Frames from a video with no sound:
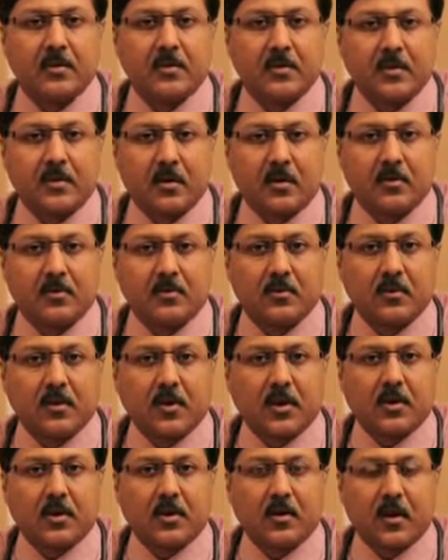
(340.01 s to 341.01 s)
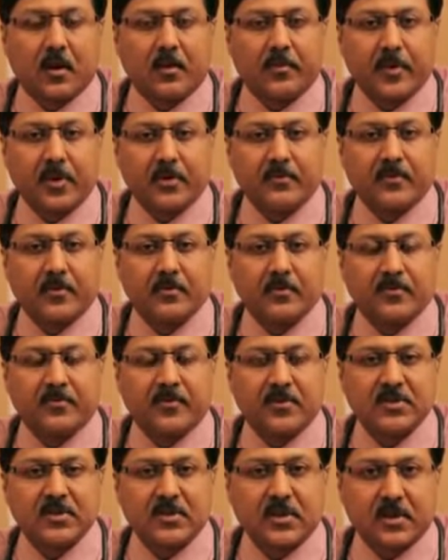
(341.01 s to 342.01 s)
Now, apart from the
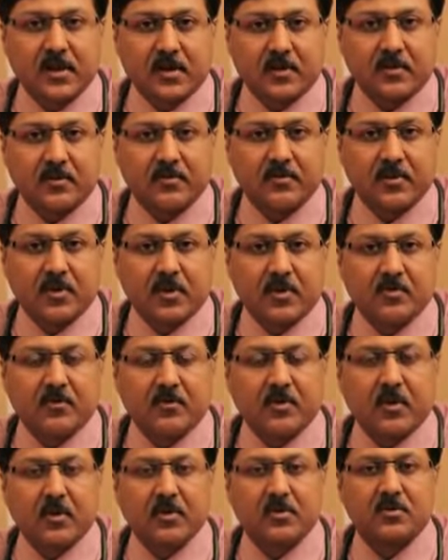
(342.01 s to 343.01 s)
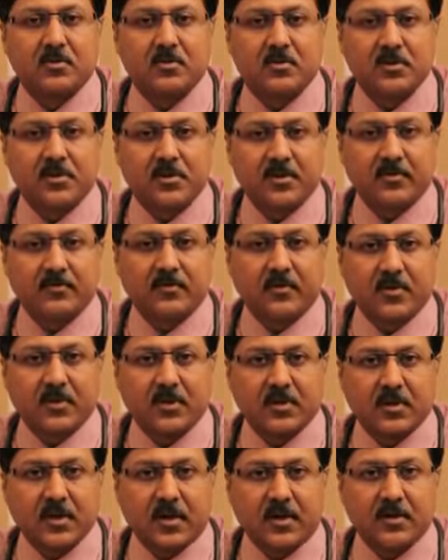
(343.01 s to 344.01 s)
physical activity, you will also see for
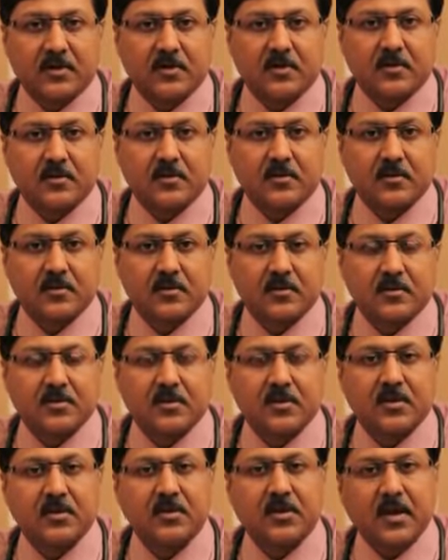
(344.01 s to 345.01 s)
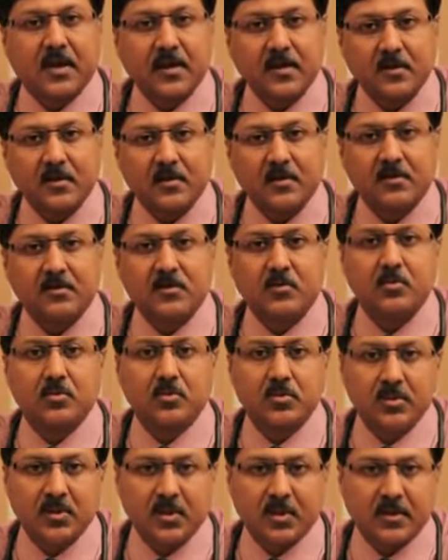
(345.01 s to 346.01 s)
the diet. The diet is
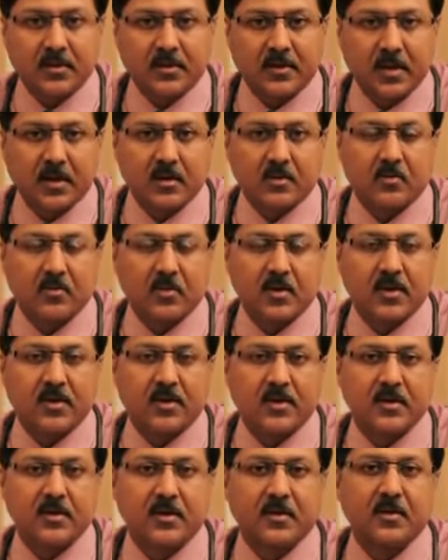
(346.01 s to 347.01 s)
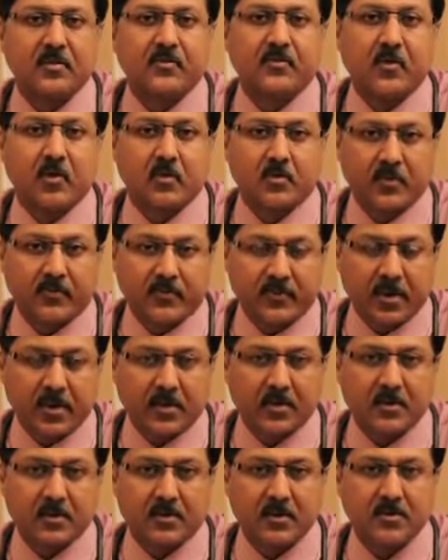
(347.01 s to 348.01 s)
usually calculated in the form of
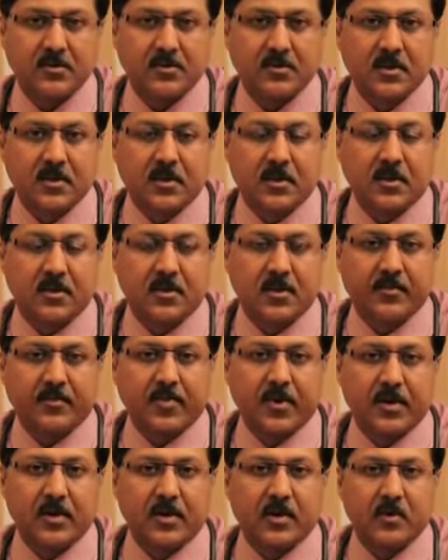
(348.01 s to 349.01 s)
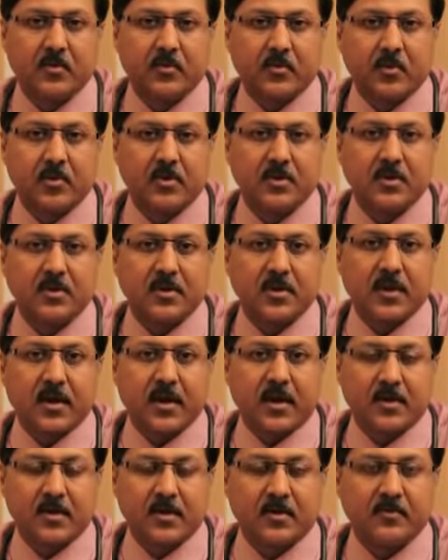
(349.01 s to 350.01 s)
calories depending upon the
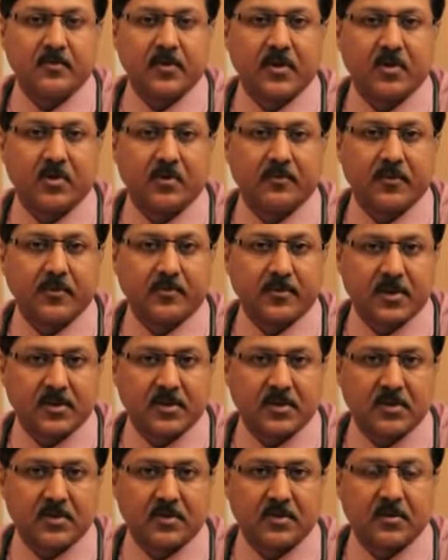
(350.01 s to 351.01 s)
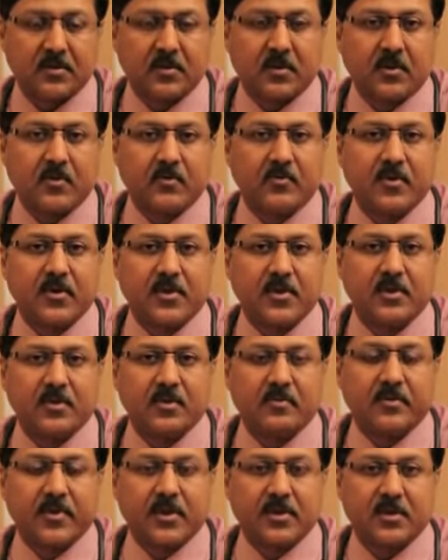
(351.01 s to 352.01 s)
activity of the patient. Whether
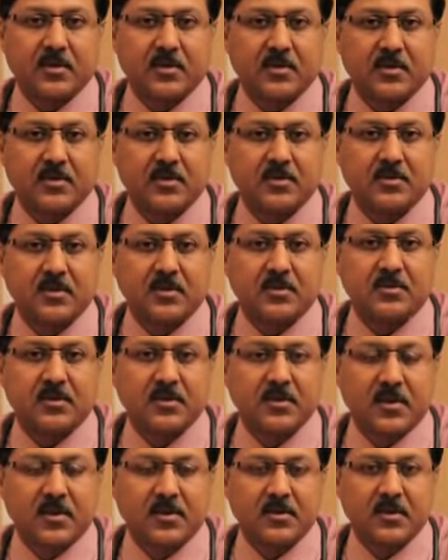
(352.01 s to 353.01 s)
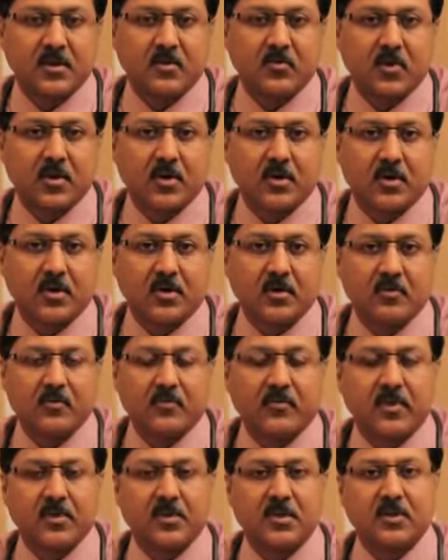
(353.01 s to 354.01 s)
the patient is a sedentary worker,
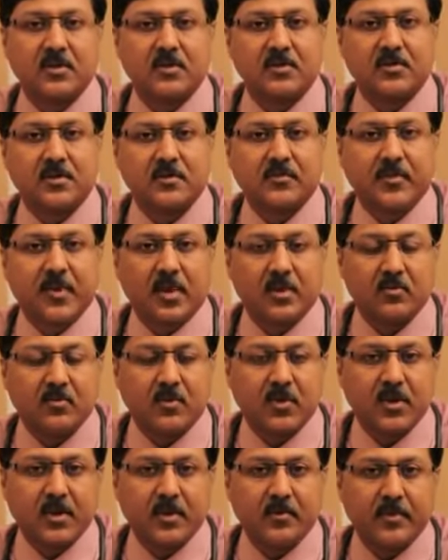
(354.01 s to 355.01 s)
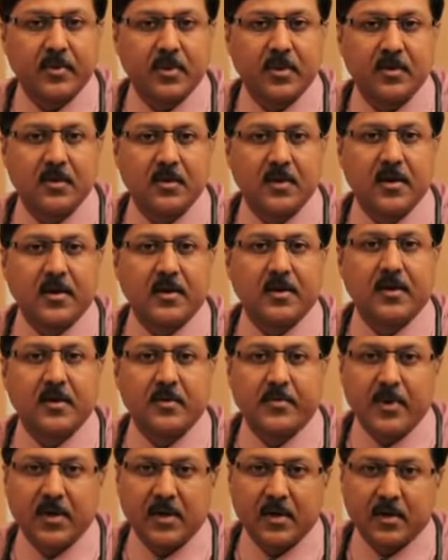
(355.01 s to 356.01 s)
whether is a manual laborer,
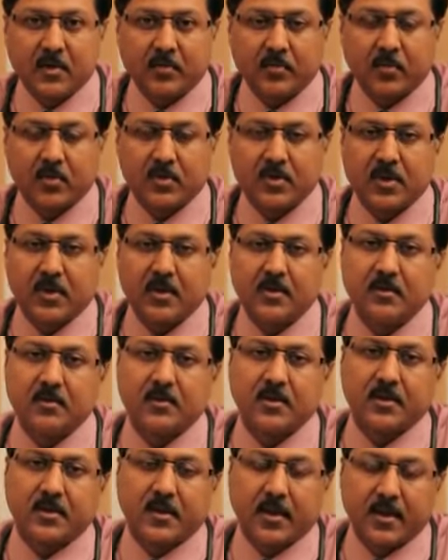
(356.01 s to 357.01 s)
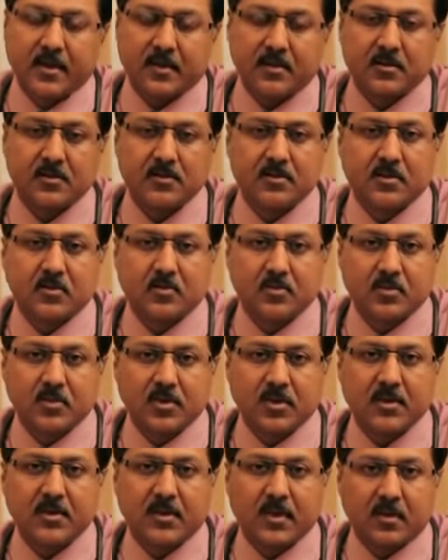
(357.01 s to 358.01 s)
depending upon that, the diet is
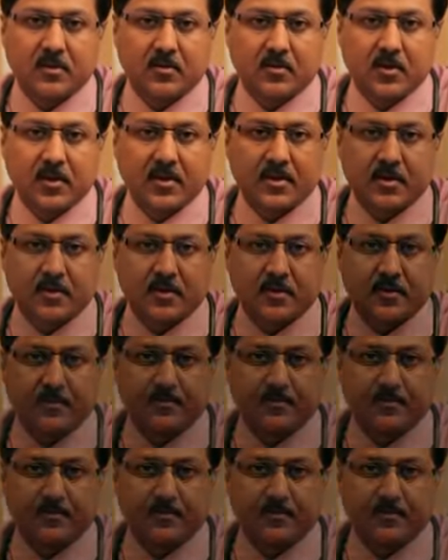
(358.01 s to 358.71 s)
usually calculated.